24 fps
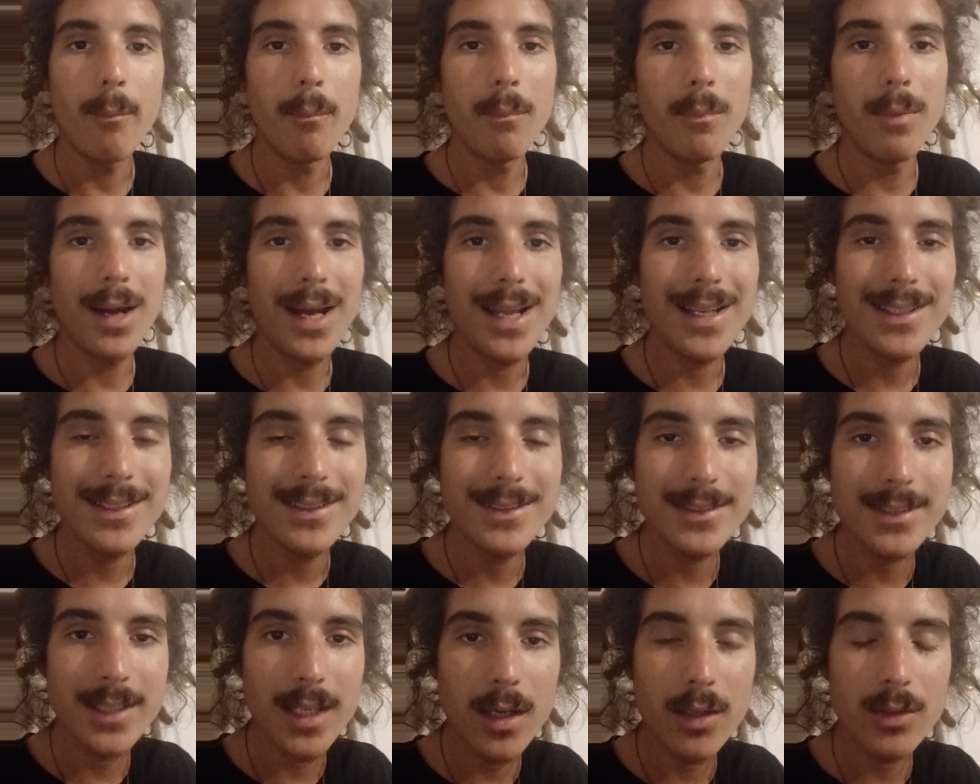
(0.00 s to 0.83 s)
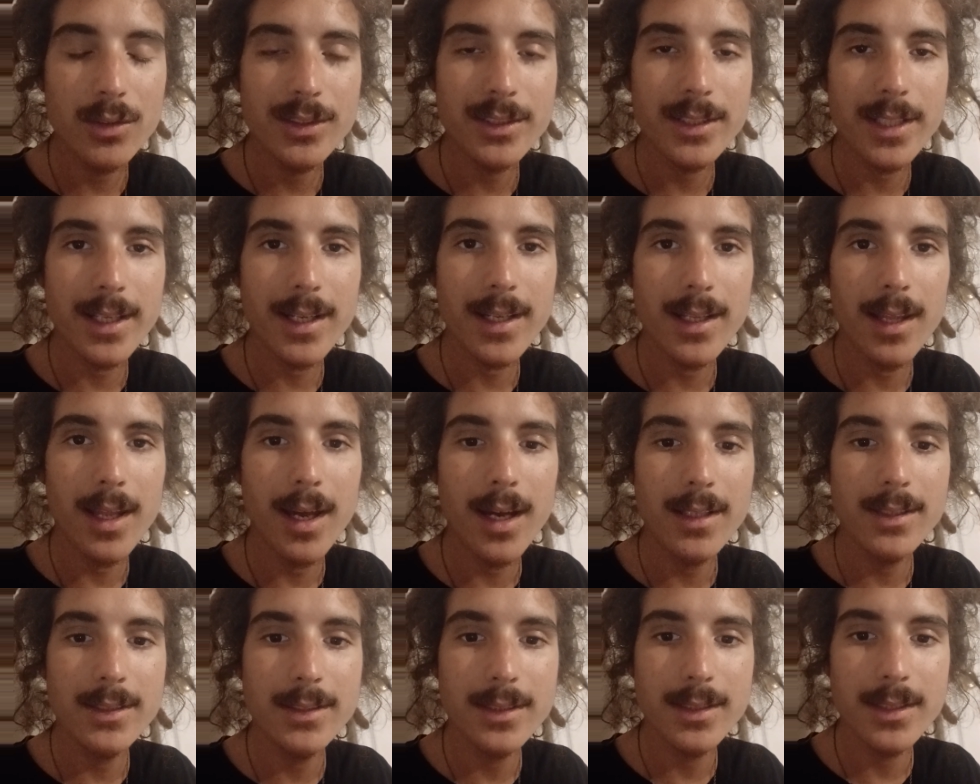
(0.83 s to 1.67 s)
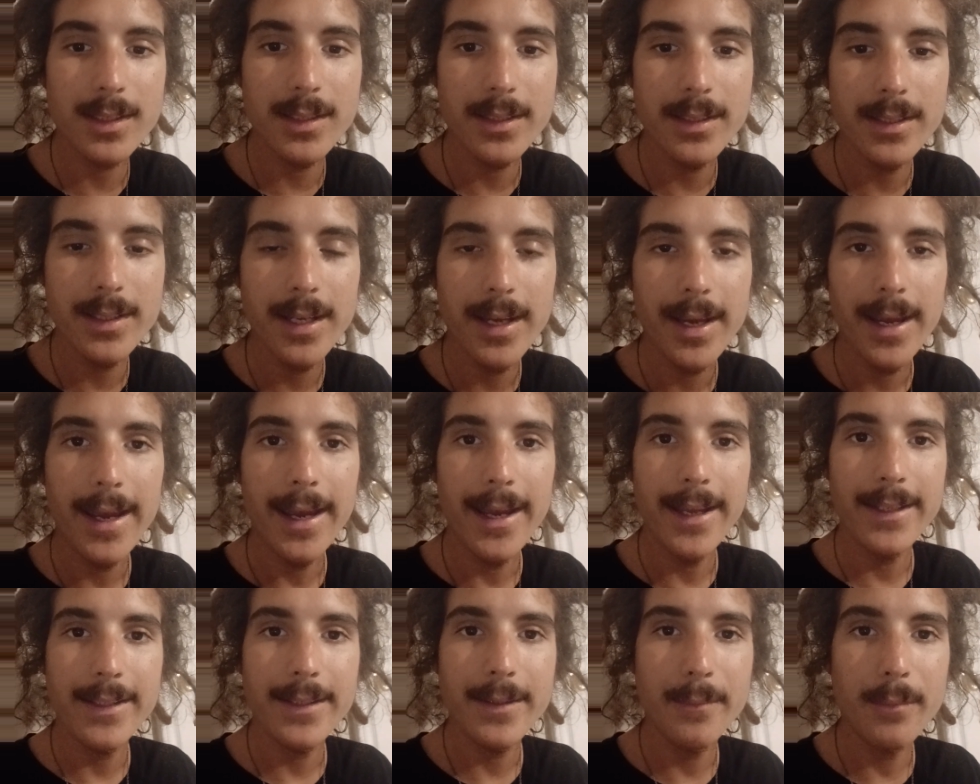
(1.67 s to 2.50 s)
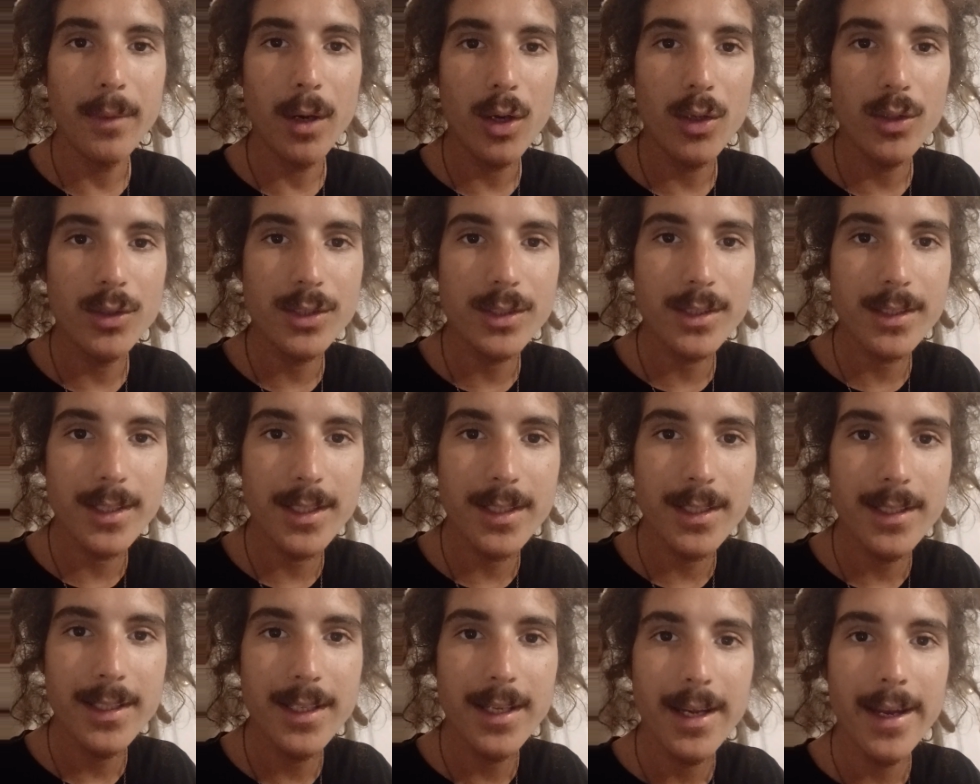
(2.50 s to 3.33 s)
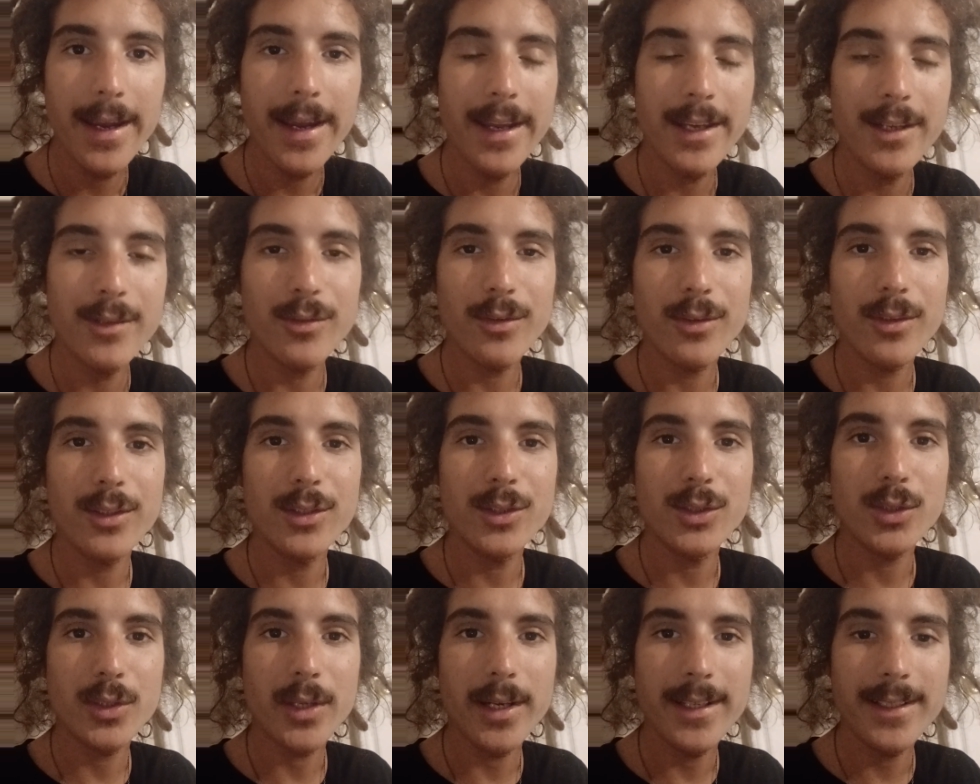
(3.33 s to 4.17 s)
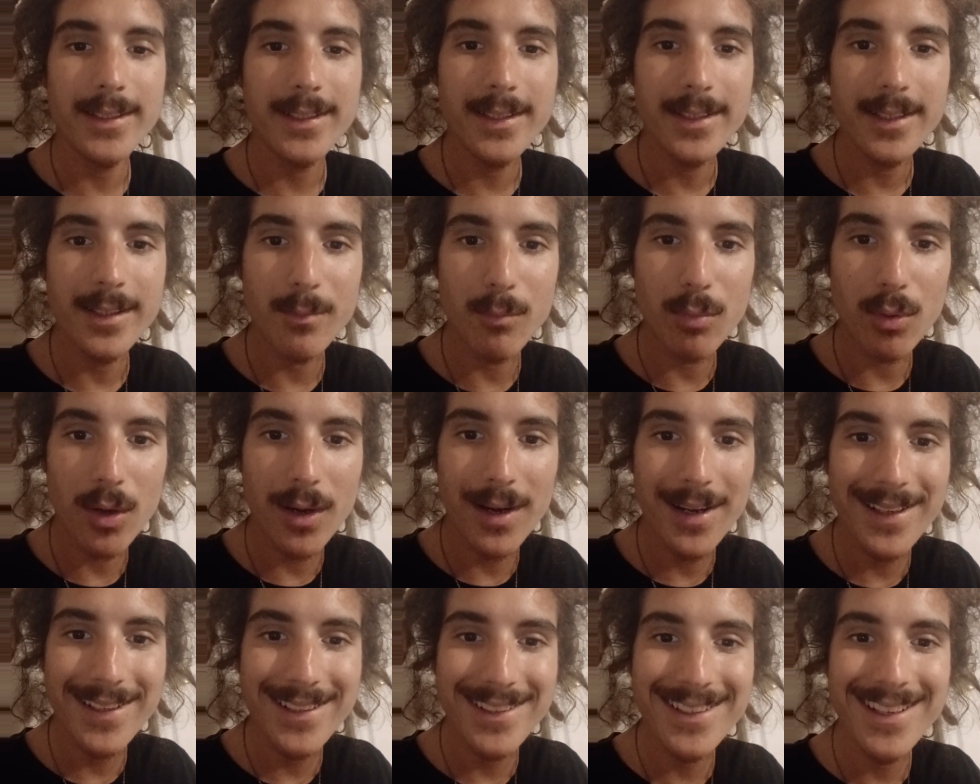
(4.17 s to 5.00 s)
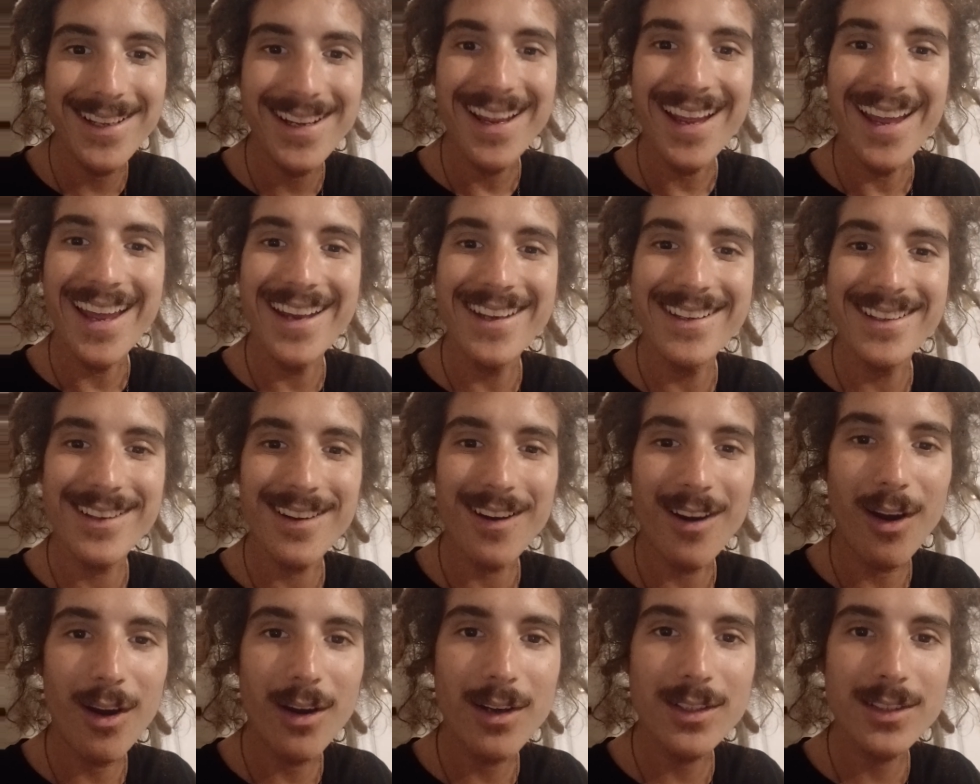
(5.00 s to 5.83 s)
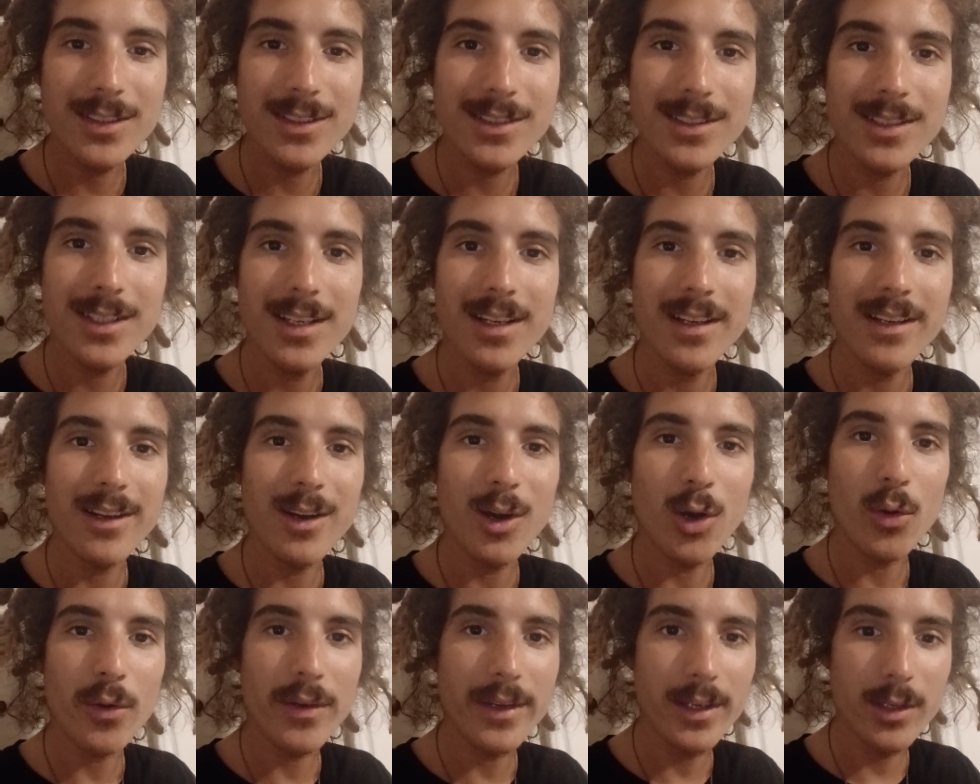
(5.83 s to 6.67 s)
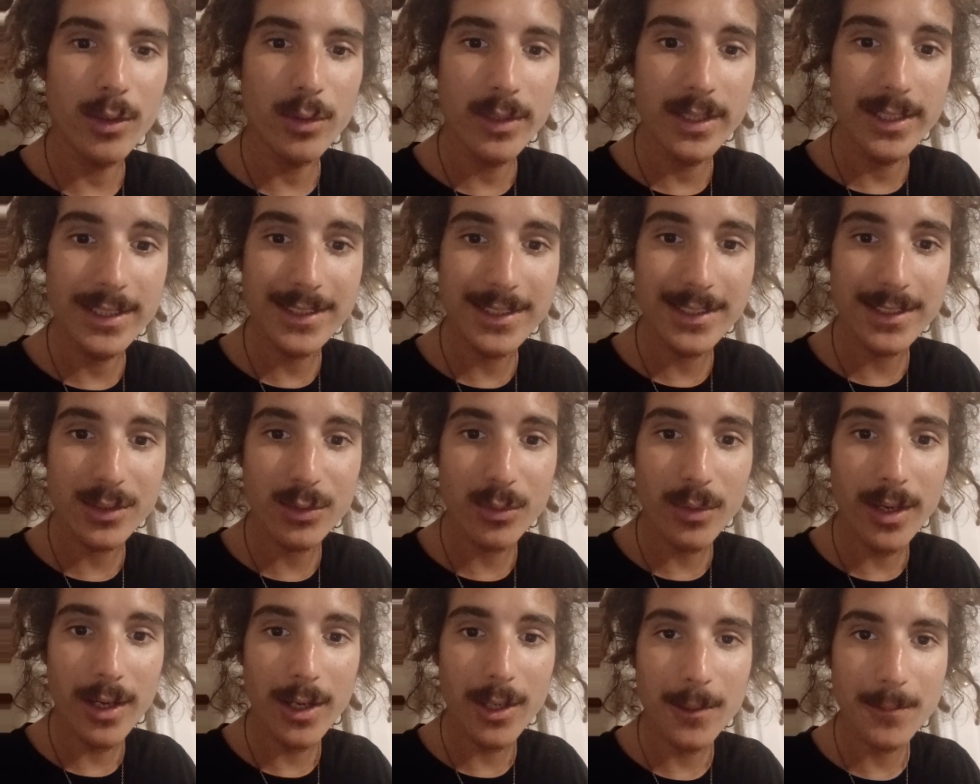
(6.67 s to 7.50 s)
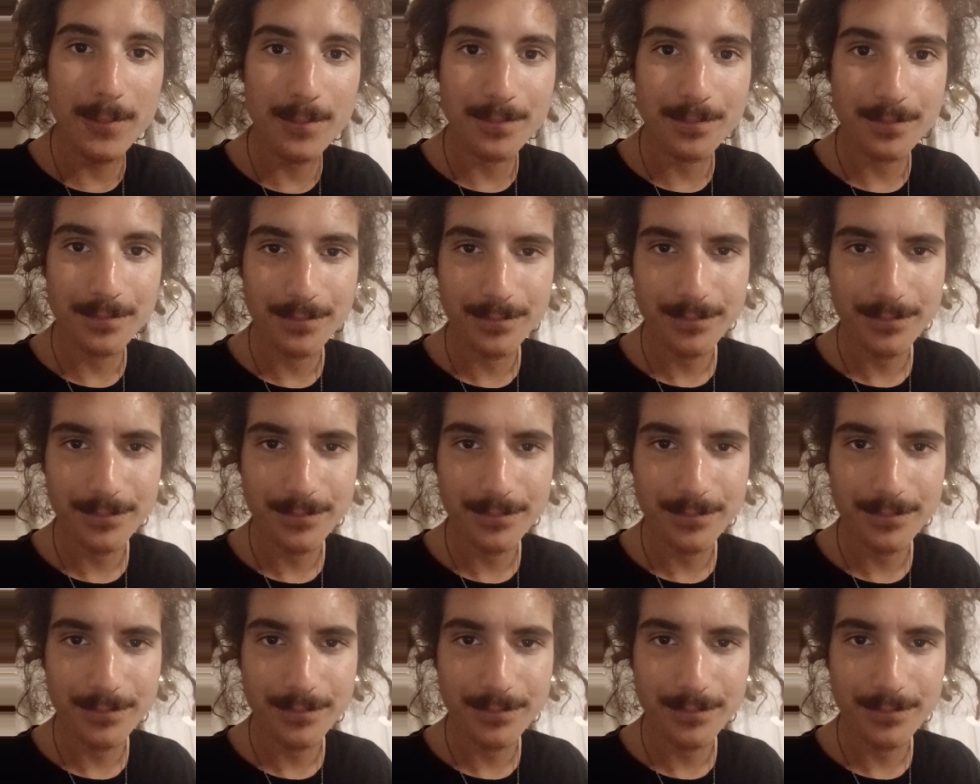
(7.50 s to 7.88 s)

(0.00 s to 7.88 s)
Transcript: Balance out psychologically and emotionally, and further strengthen your brain and your heart's coherence as well.